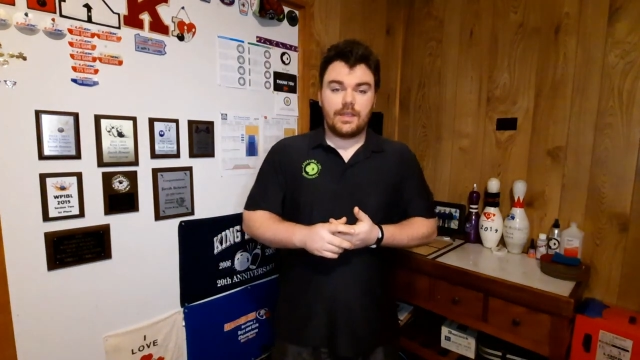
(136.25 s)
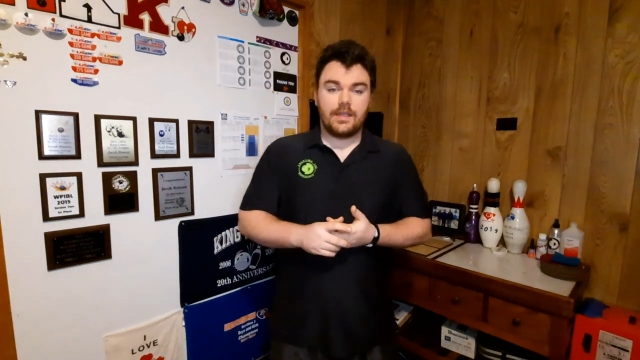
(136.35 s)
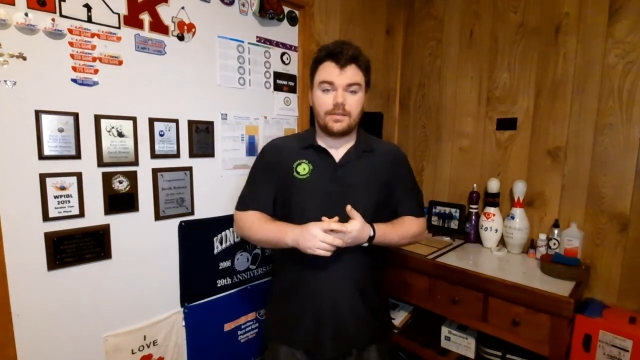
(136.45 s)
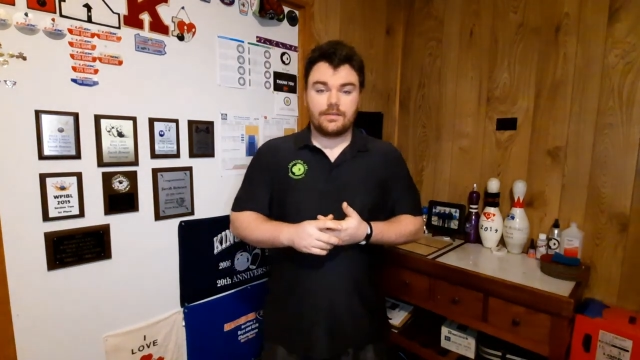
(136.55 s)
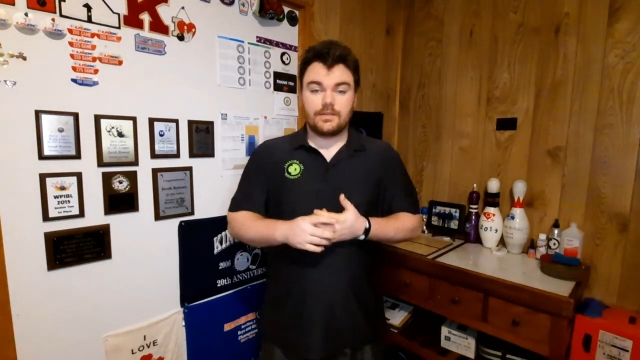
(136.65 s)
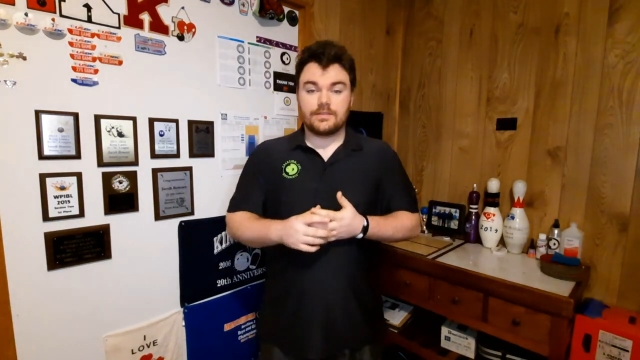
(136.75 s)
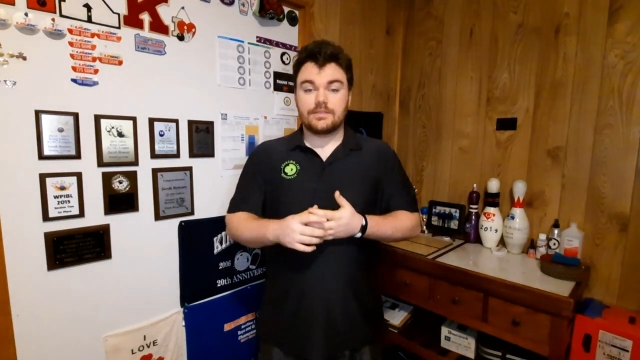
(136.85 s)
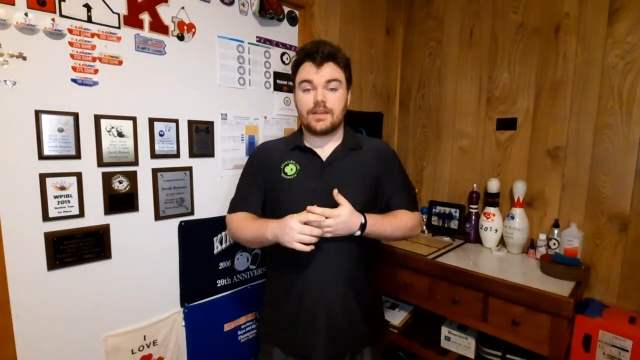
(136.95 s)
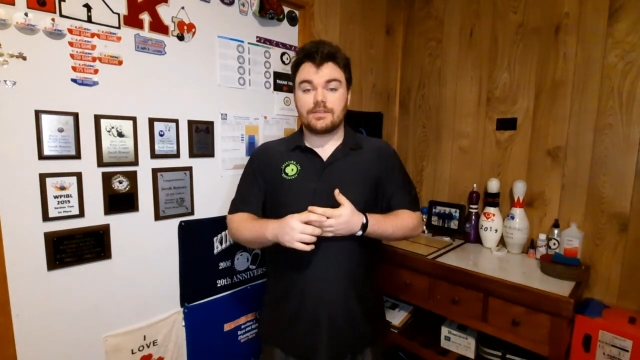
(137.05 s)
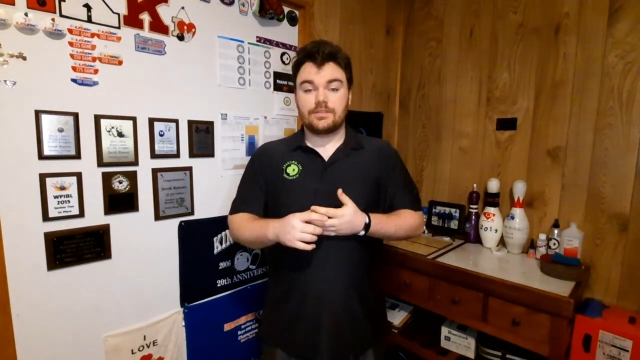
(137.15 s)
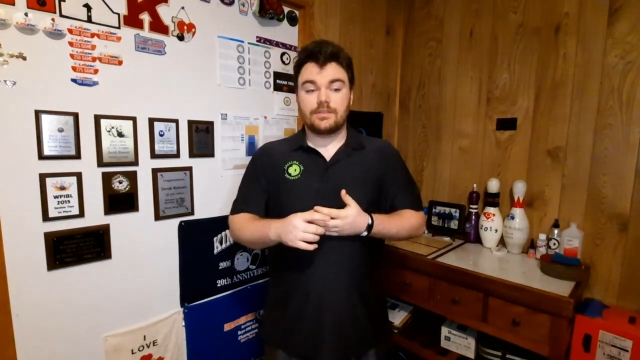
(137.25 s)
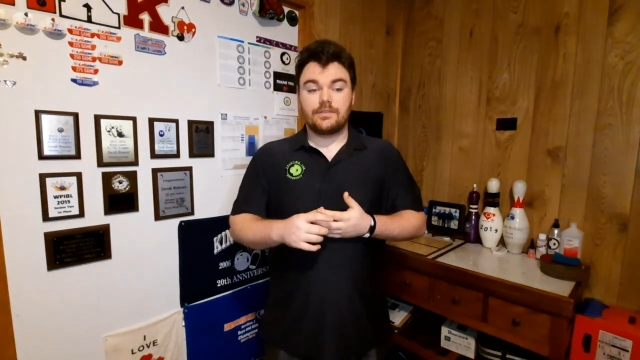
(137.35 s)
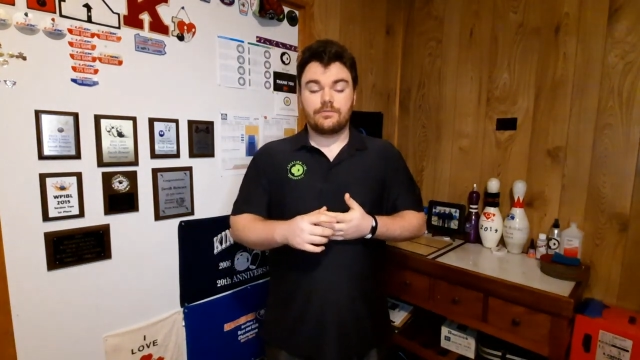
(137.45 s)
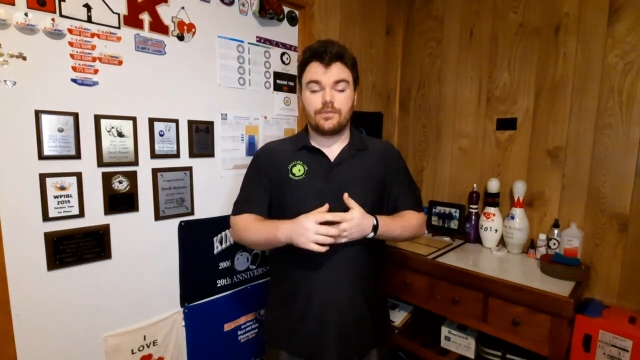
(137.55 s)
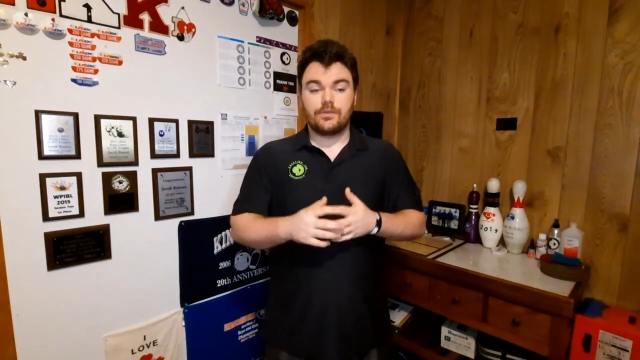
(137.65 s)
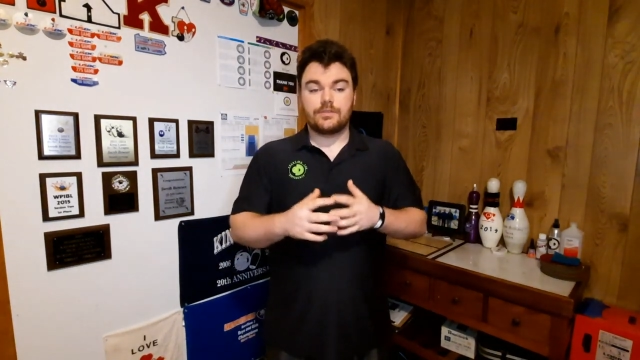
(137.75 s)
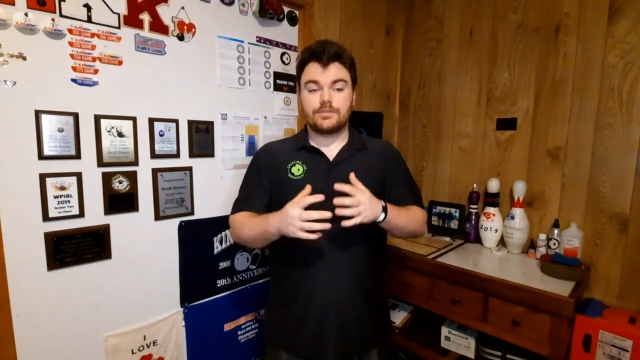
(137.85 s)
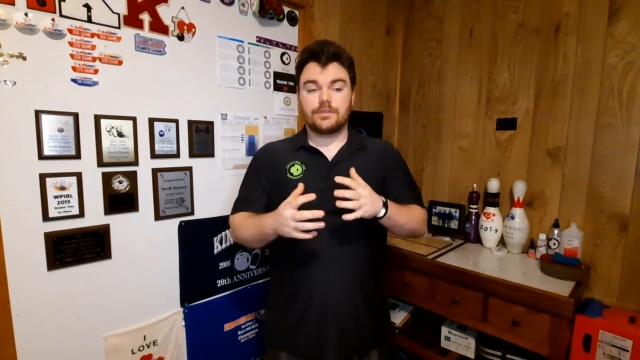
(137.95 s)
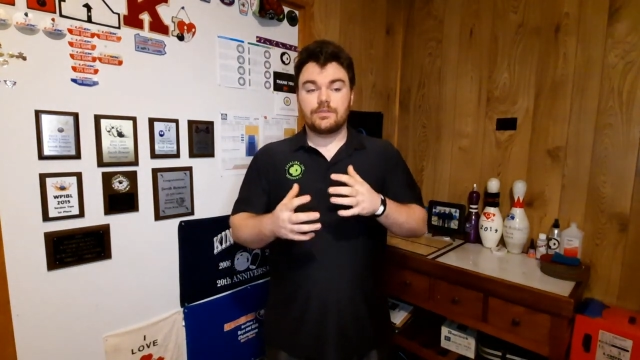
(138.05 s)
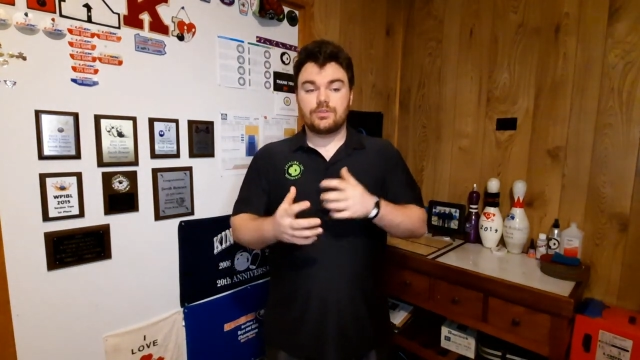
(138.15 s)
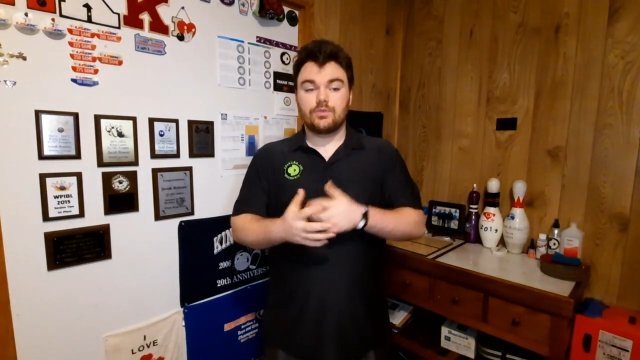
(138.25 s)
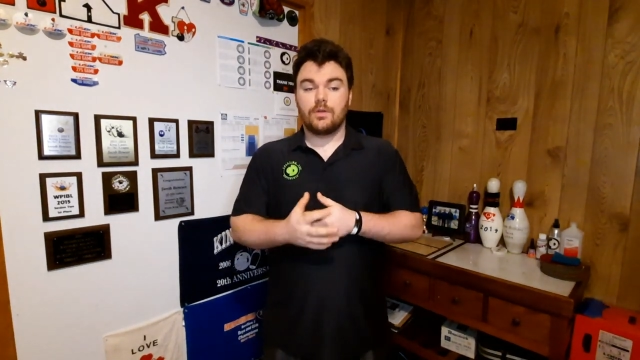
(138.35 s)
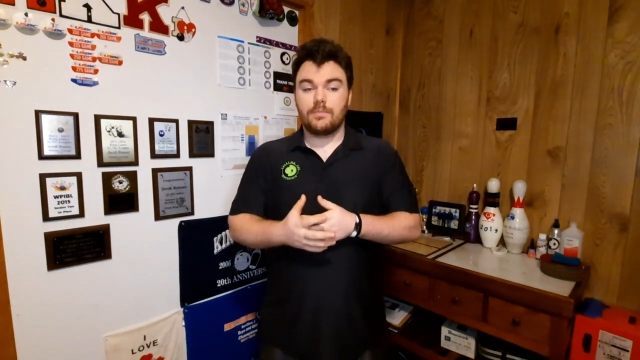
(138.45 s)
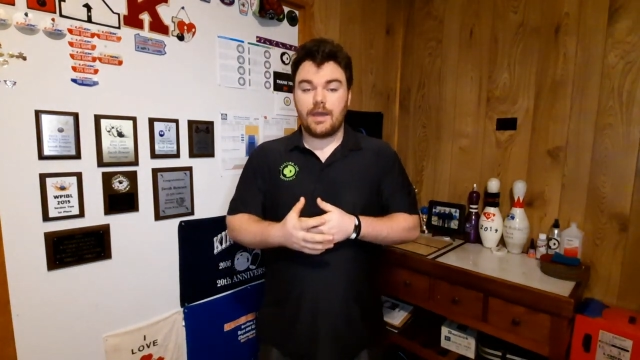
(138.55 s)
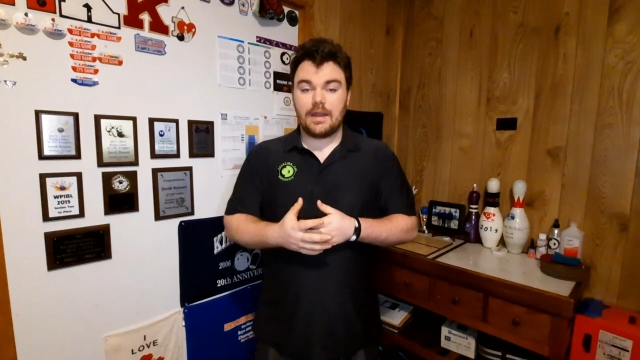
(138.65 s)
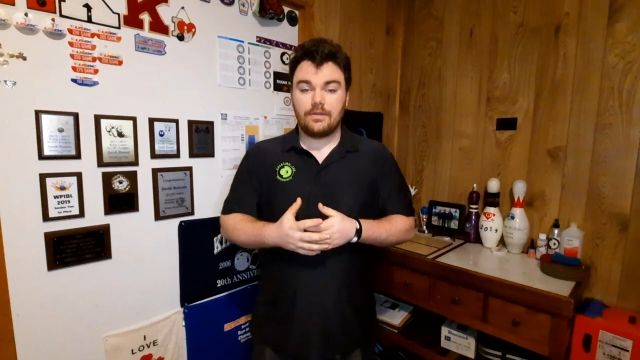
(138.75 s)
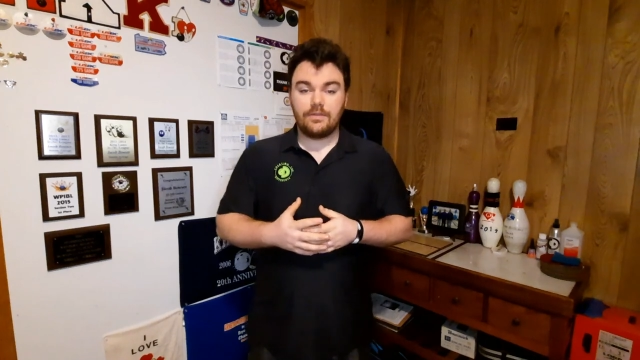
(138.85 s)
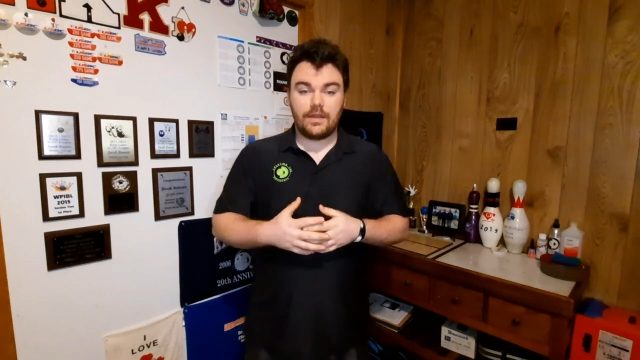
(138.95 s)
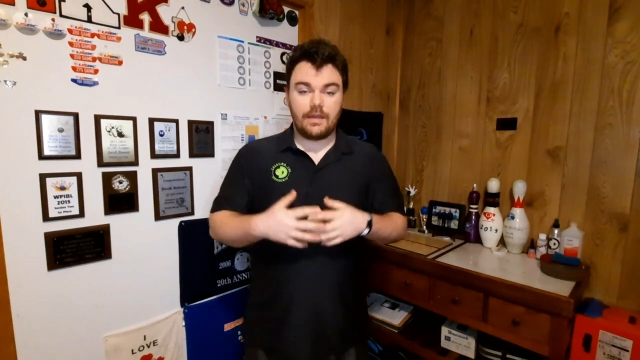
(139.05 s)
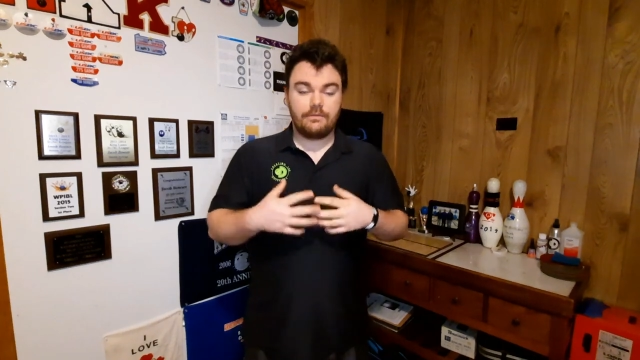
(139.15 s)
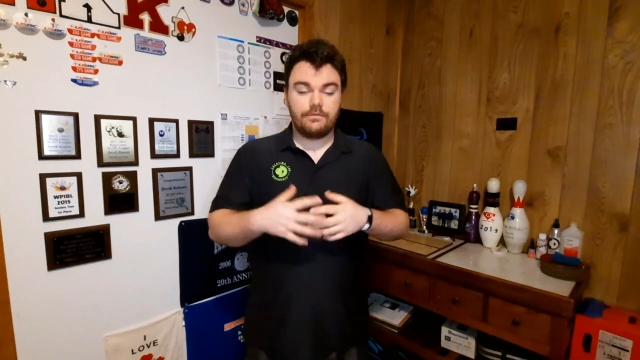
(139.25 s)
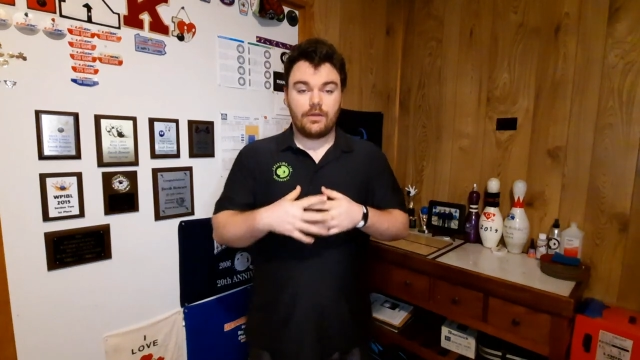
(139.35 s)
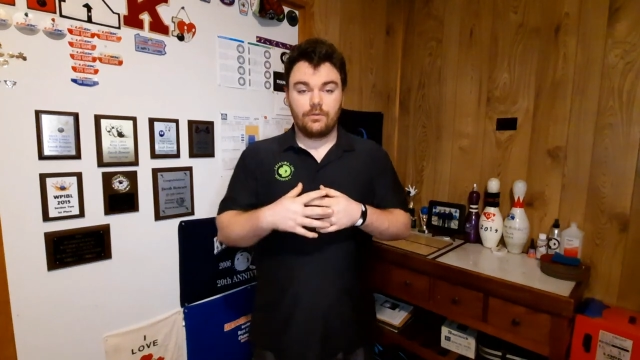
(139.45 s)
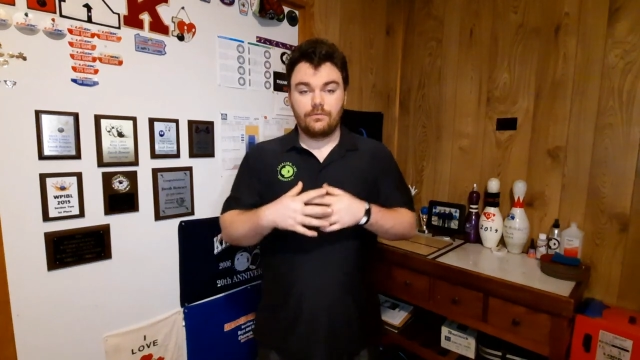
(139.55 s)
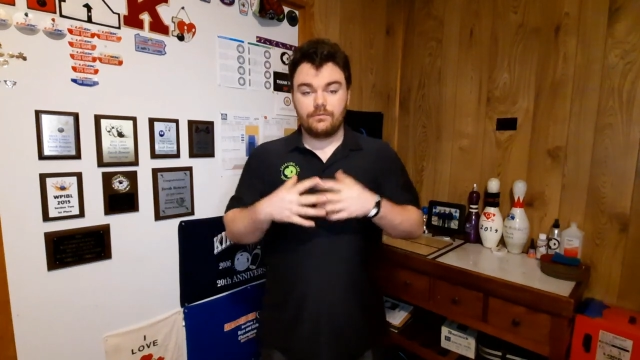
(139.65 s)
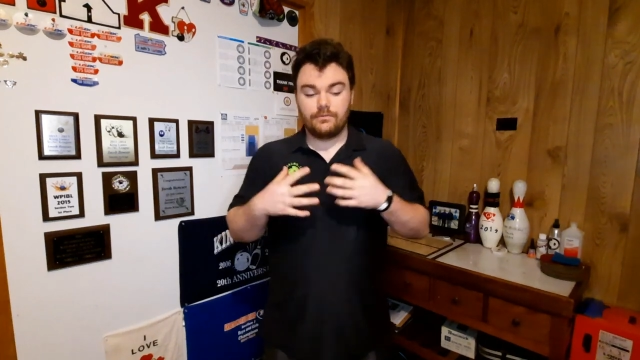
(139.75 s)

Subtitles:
and this is actually the first short pattern that I've felt